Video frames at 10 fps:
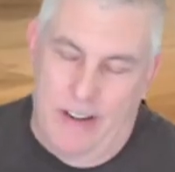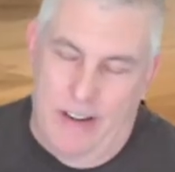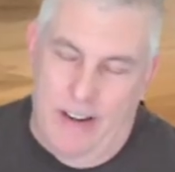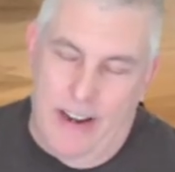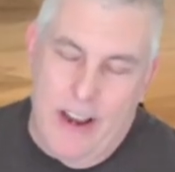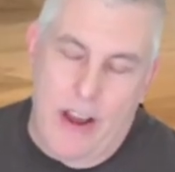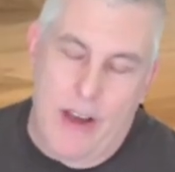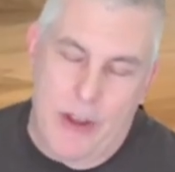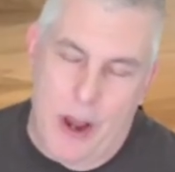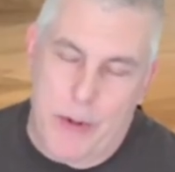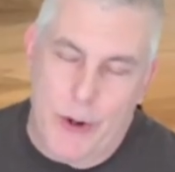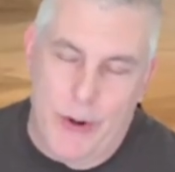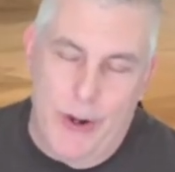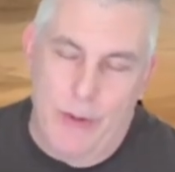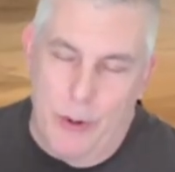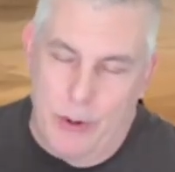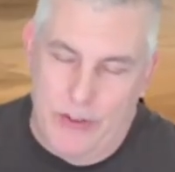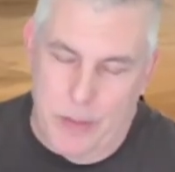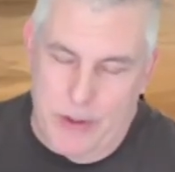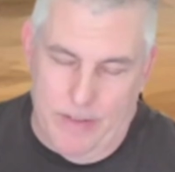And now have the opportunity of doing
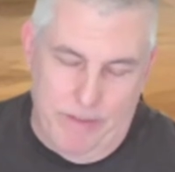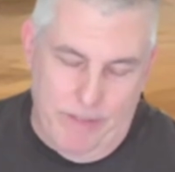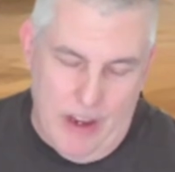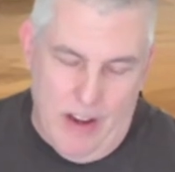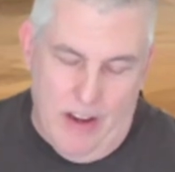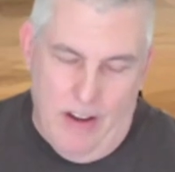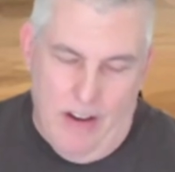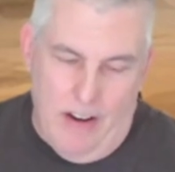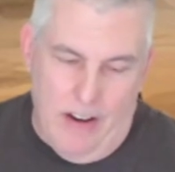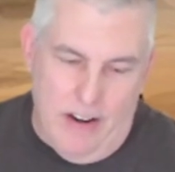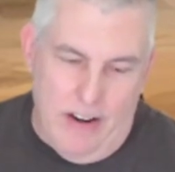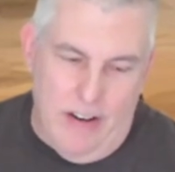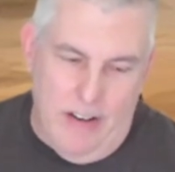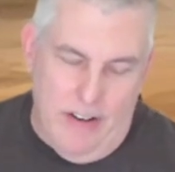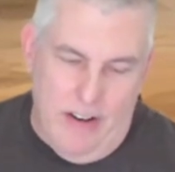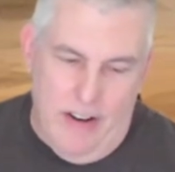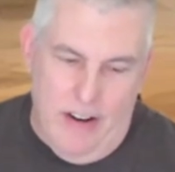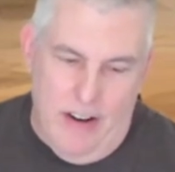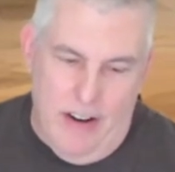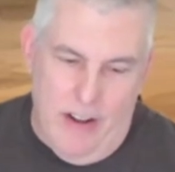something. Uh,
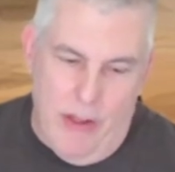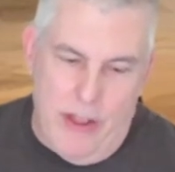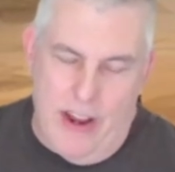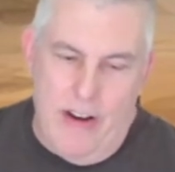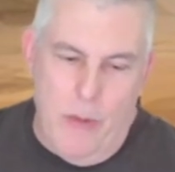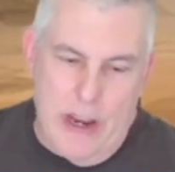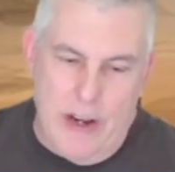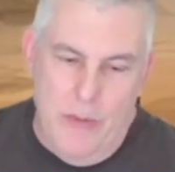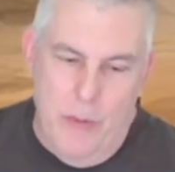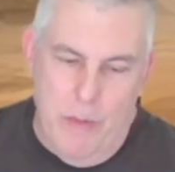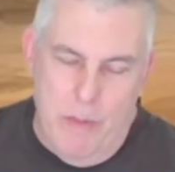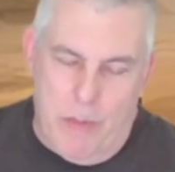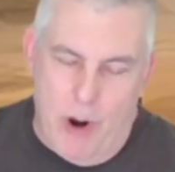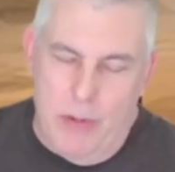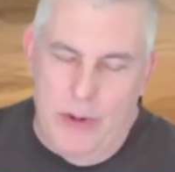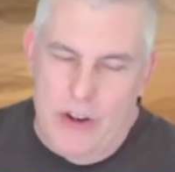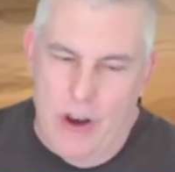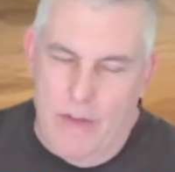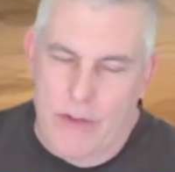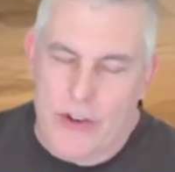we could probably
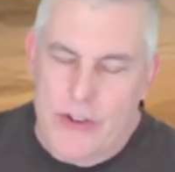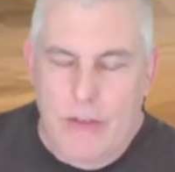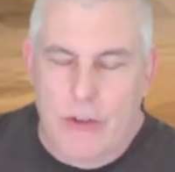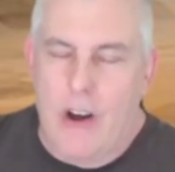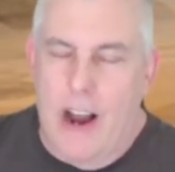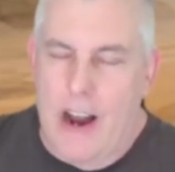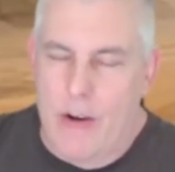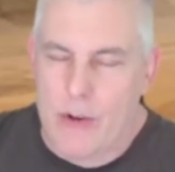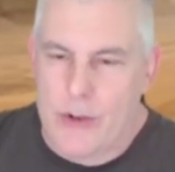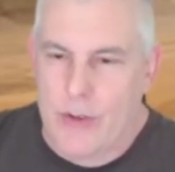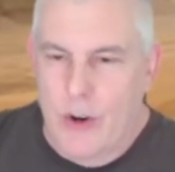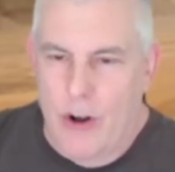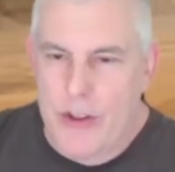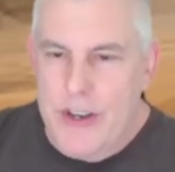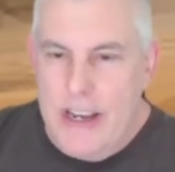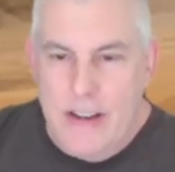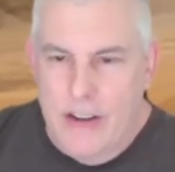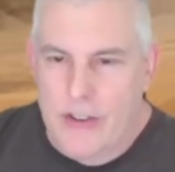talk for several hours over all the details